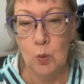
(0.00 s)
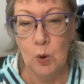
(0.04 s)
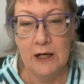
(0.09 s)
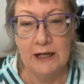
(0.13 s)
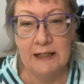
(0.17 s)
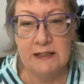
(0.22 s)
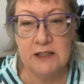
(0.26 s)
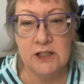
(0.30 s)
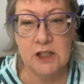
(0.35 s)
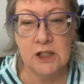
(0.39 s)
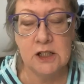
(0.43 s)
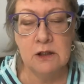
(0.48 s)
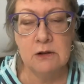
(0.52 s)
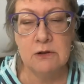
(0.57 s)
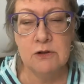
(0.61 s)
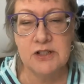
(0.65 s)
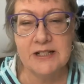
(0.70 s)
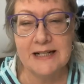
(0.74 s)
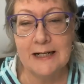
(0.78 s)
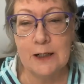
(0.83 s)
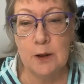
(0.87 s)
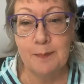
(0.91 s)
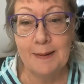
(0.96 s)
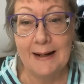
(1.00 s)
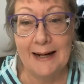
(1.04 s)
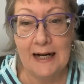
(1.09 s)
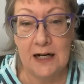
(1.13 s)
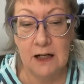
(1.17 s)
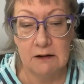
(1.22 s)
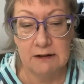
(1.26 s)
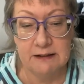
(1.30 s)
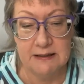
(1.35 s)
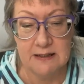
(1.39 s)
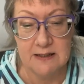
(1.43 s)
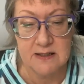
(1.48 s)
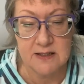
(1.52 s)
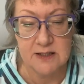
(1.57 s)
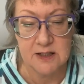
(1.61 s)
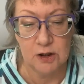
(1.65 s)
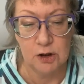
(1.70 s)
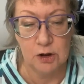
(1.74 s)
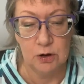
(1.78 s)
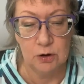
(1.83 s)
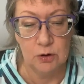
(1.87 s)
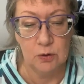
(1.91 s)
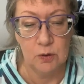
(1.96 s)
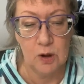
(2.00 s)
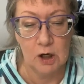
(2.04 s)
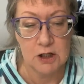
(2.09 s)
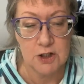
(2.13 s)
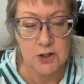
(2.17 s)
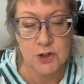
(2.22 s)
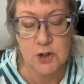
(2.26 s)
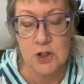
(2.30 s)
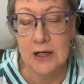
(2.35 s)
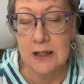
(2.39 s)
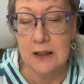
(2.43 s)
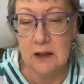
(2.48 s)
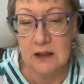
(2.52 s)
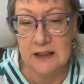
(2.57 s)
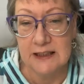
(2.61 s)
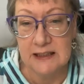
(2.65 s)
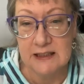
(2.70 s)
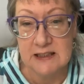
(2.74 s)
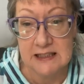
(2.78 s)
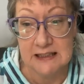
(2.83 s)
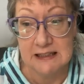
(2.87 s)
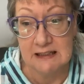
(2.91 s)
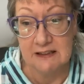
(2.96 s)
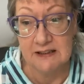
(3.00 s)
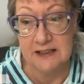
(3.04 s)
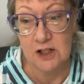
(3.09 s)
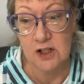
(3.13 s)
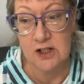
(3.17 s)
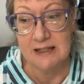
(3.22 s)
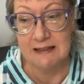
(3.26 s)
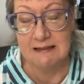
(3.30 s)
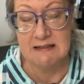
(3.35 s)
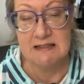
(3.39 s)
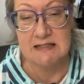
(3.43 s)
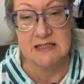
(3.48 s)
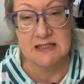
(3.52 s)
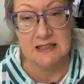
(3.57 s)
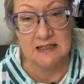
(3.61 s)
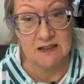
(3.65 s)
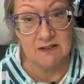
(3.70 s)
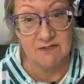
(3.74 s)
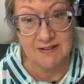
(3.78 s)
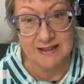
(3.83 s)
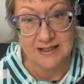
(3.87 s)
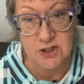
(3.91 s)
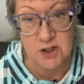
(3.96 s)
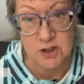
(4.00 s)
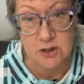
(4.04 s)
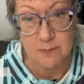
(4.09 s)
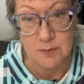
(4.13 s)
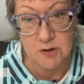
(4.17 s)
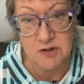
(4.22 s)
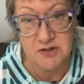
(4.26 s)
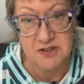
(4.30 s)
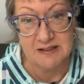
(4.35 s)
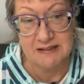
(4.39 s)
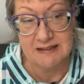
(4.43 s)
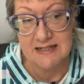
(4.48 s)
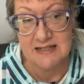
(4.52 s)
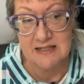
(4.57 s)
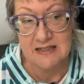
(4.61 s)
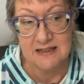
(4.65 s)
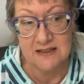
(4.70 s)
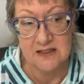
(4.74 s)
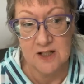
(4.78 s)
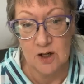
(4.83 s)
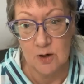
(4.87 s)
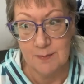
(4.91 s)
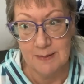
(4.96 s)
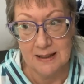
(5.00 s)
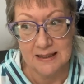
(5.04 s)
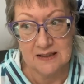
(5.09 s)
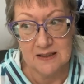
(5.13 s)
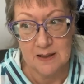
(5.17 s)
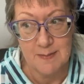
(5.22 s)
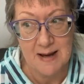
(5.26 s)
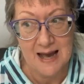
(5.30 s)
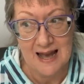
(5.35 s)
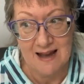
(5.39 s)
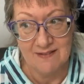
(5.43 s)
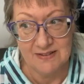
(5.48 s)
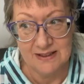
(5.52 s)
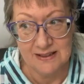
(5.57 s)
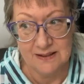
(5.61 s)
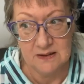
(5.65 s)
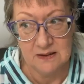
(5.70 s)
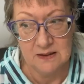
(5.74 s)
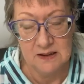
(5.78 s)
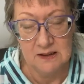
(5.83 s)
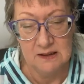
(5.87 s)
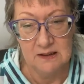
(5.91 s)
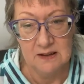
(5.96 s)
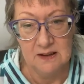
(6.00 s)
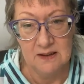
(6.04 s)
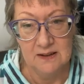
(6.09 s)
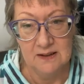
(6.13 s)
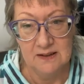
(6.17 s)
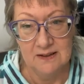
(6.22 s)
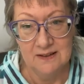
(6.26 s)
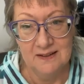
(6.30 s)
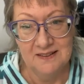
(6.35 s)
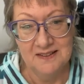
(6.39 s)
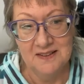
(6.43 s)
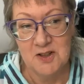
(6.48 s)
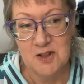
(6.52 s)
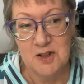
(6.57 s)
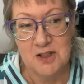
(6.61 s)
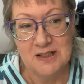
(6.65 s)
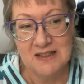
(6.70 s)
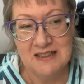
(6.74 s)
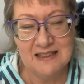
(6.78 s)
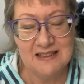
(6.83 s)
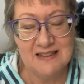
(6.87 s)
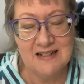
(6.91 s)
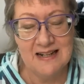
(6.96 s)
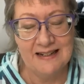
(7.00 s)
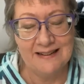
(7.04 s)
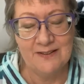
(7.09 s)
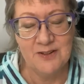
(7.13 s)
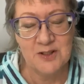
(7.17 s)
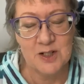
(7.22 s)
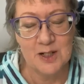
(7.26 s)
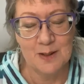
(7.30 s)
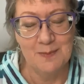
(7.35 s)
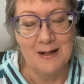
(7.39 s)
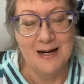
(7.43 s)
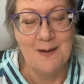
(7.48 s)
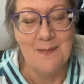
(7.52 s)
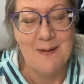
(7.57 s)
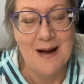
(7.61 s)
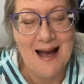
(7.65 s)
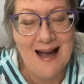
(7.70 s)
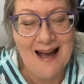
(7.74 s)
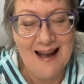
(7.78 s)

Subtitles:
what do you tell parents who are struggling to get their kids to eat vegetables? And I said, don't make them have it. She didn't answer me